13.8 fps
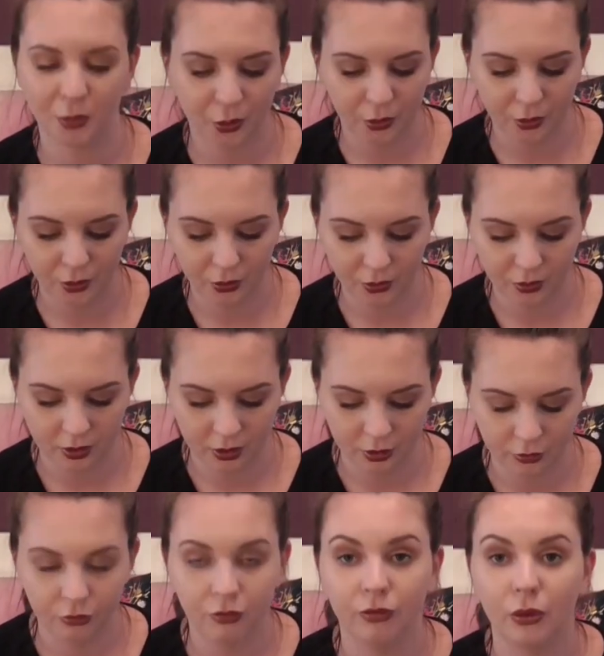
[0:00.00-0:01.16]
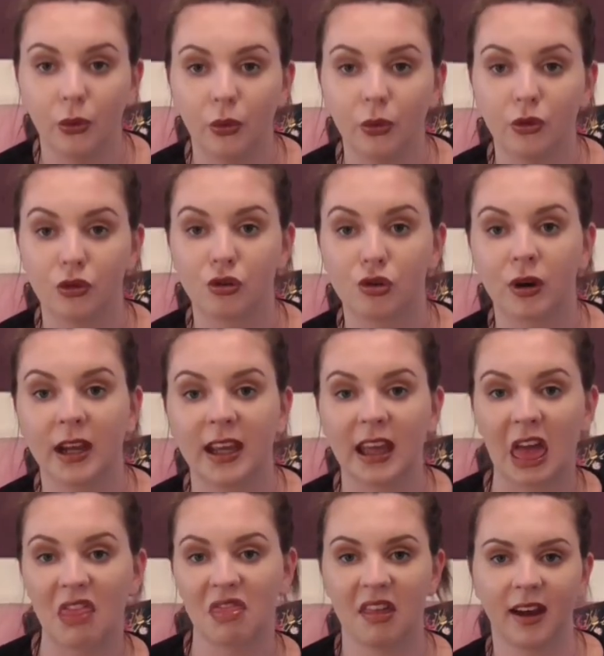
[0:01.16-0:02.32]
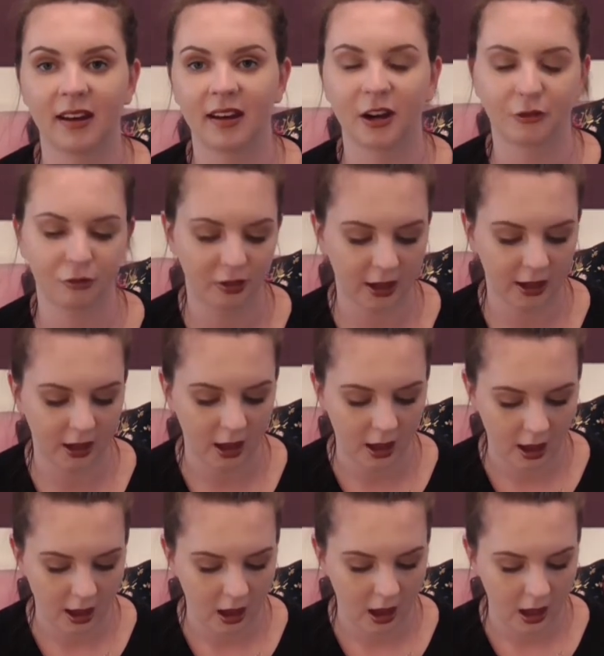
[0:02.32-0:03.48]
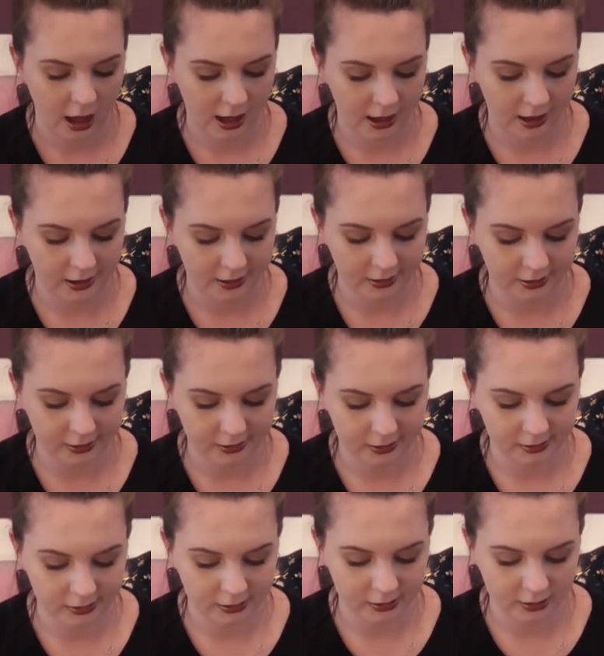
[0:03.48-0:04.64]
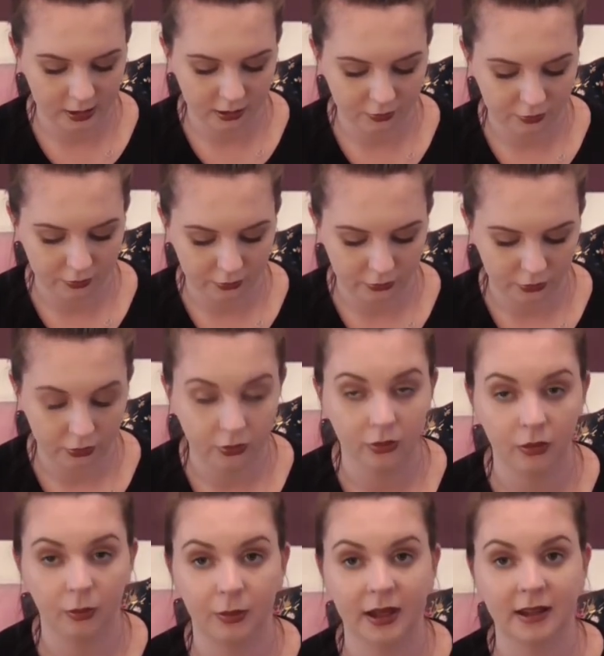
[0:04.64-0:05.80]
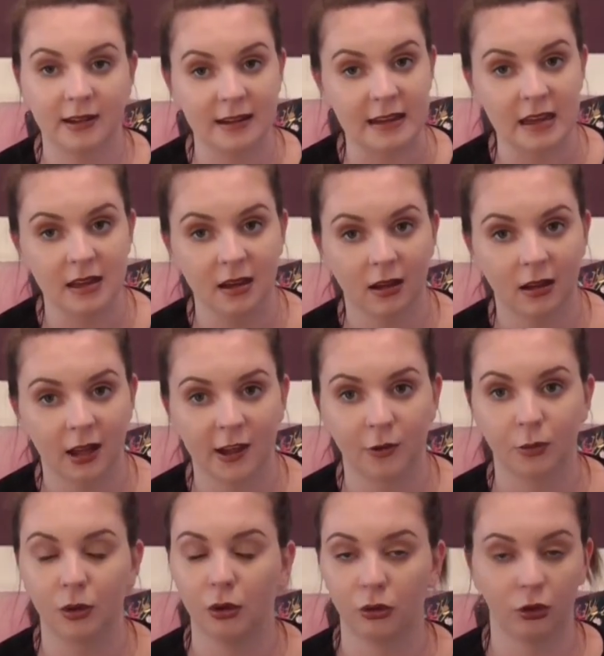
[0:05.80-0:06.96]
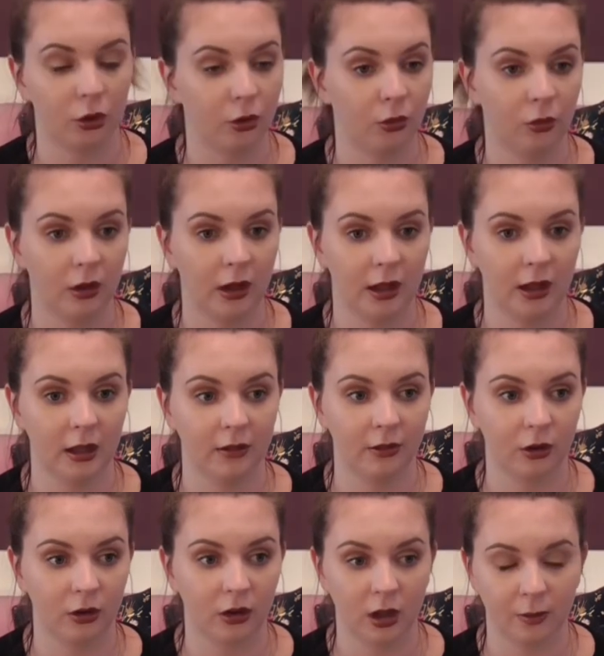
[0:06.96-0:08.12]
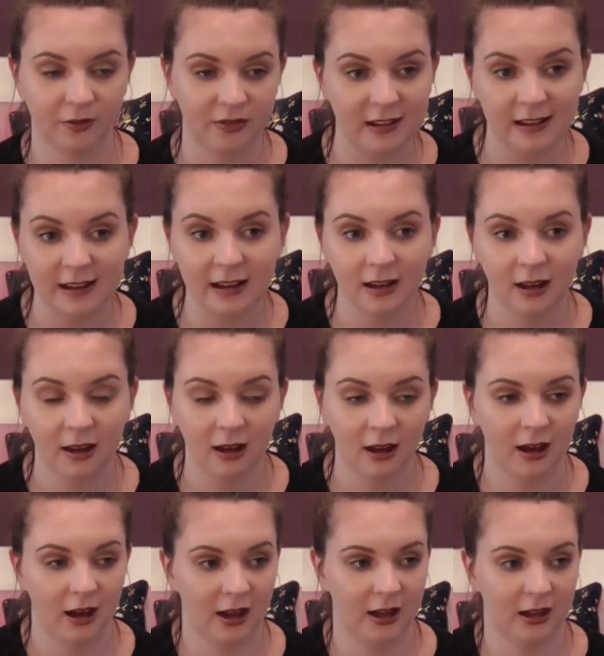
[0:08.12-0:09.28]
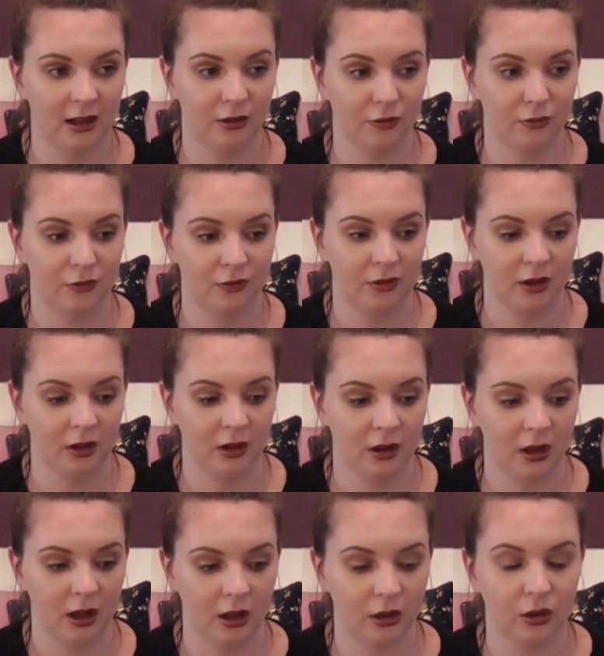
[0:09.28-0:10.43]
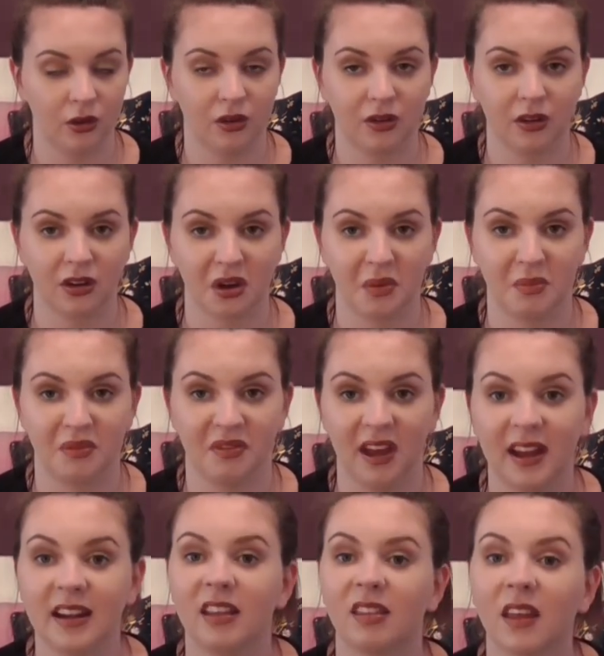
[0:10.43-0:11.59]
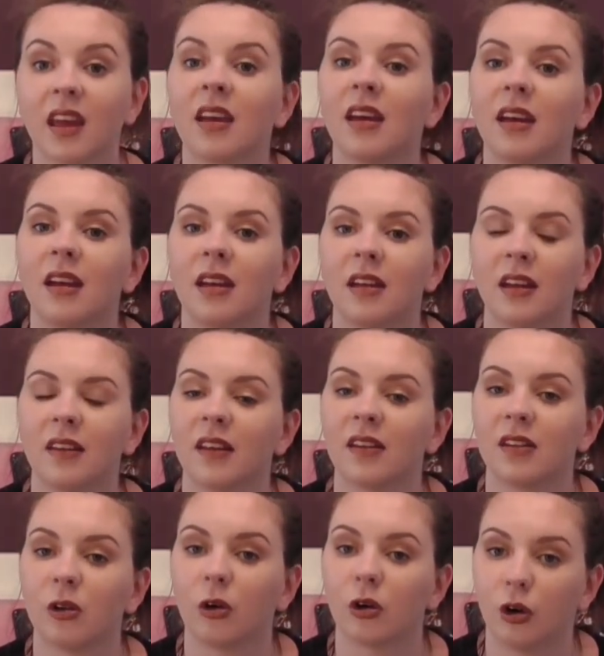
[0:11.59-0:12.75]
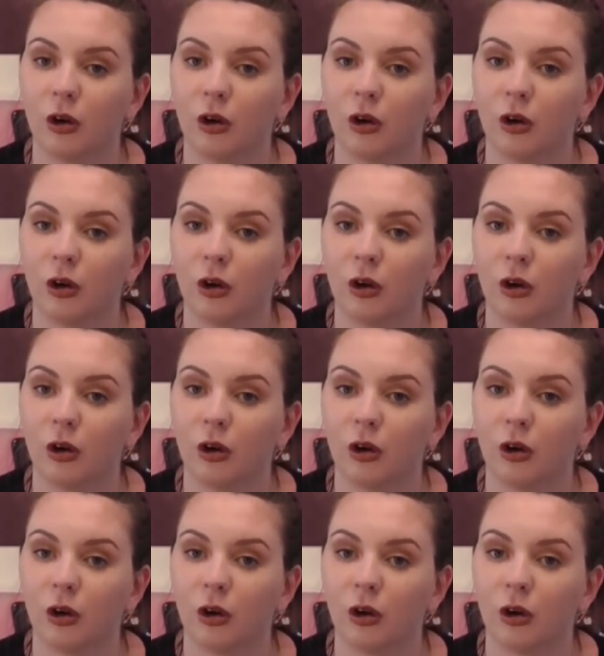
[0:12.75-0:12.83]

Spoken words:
more food, drink, that kind of thing. I love my tea, as we all know. I love a good cup of tea. I love a good cup of anything that's not